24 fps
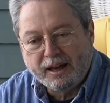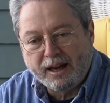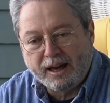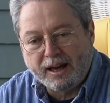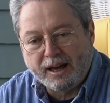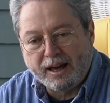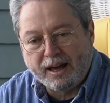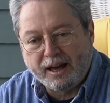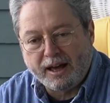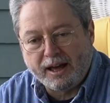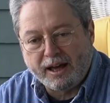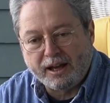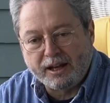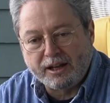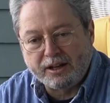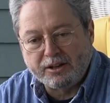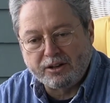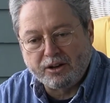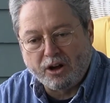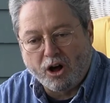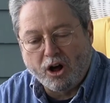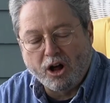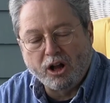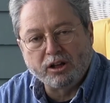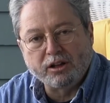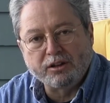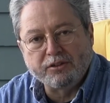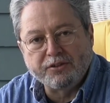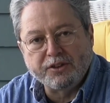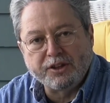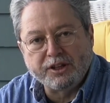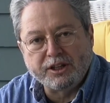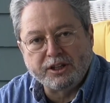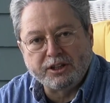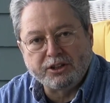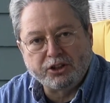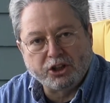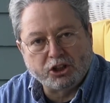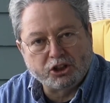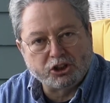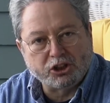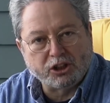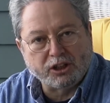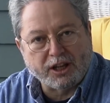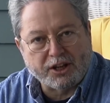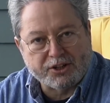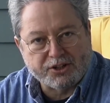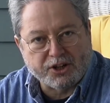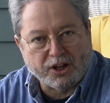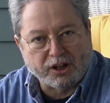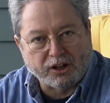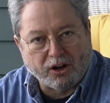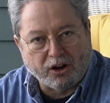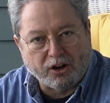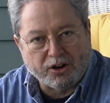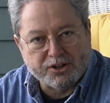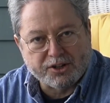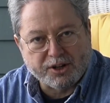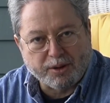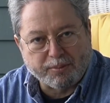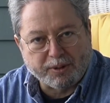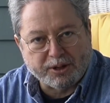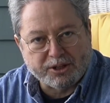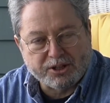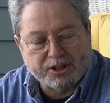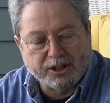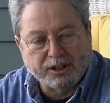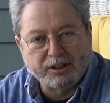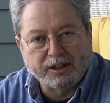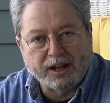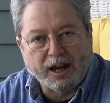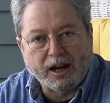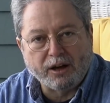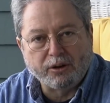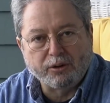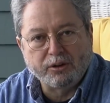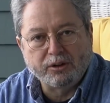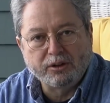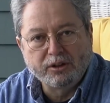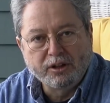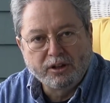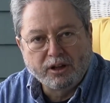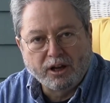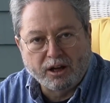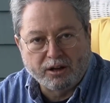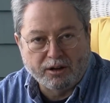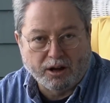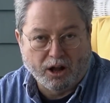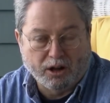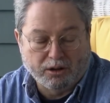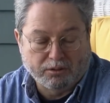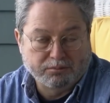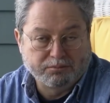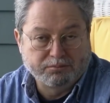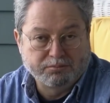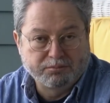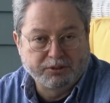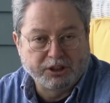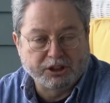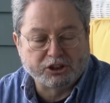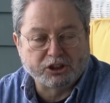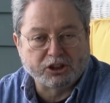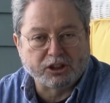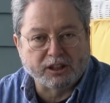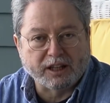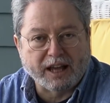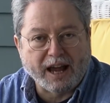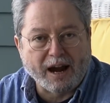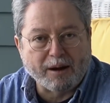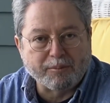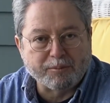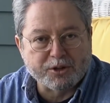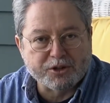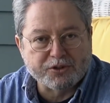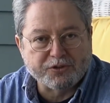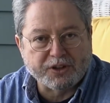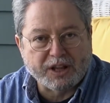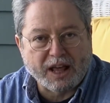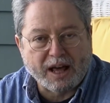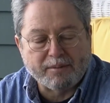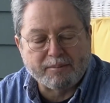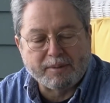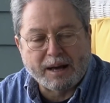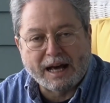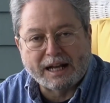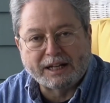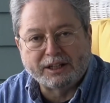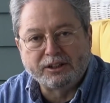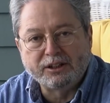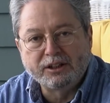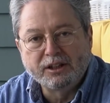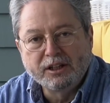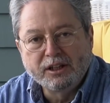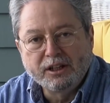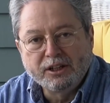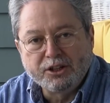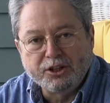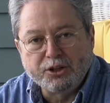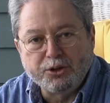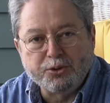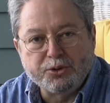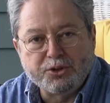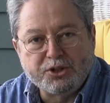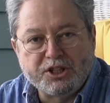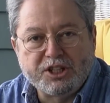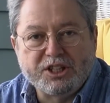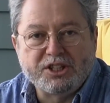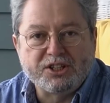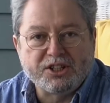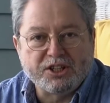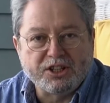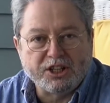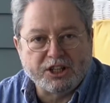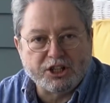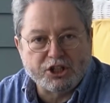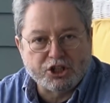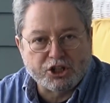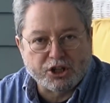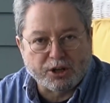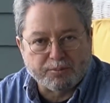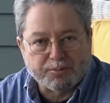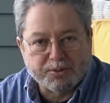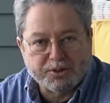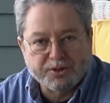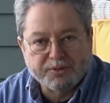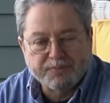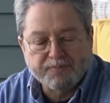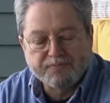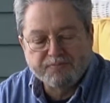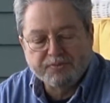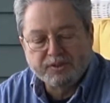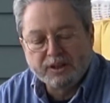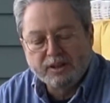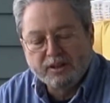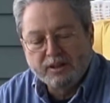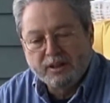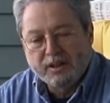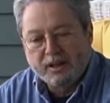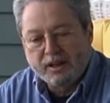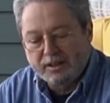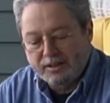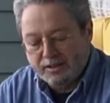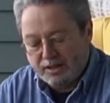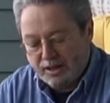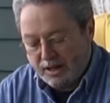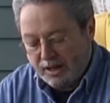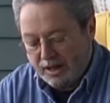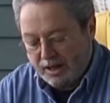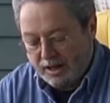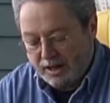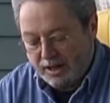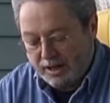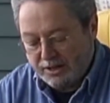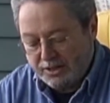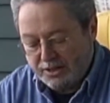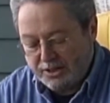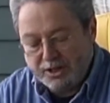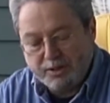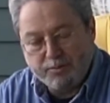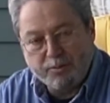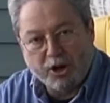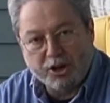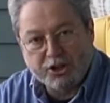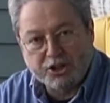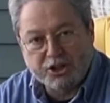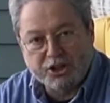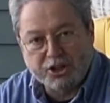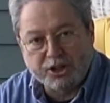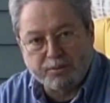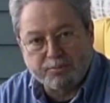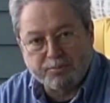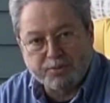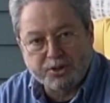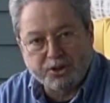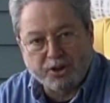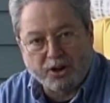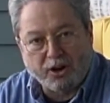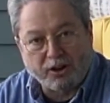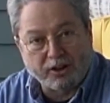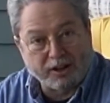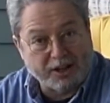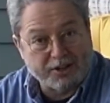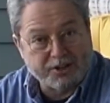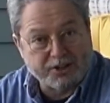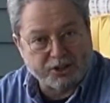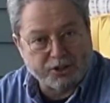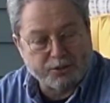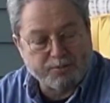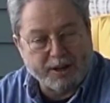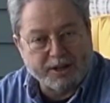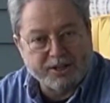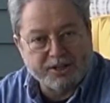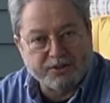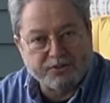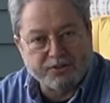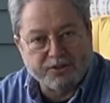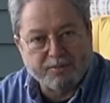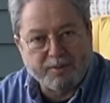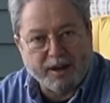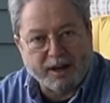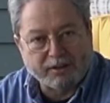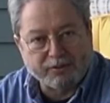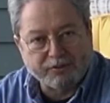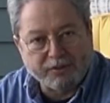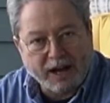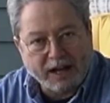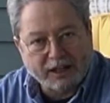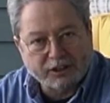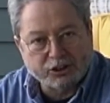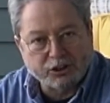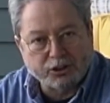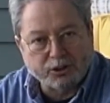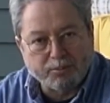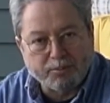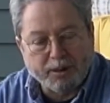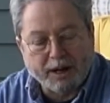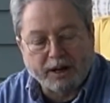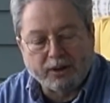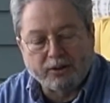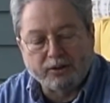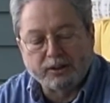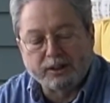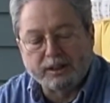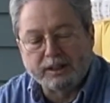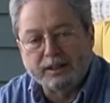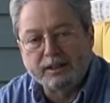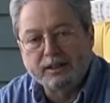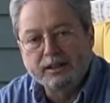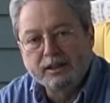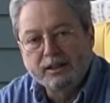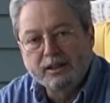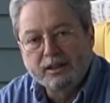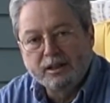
and all of the digital SLRs up until now and all digital cameras for that matter use CCD chips uh, CMOS chips are less expensive to manufacture, apparently,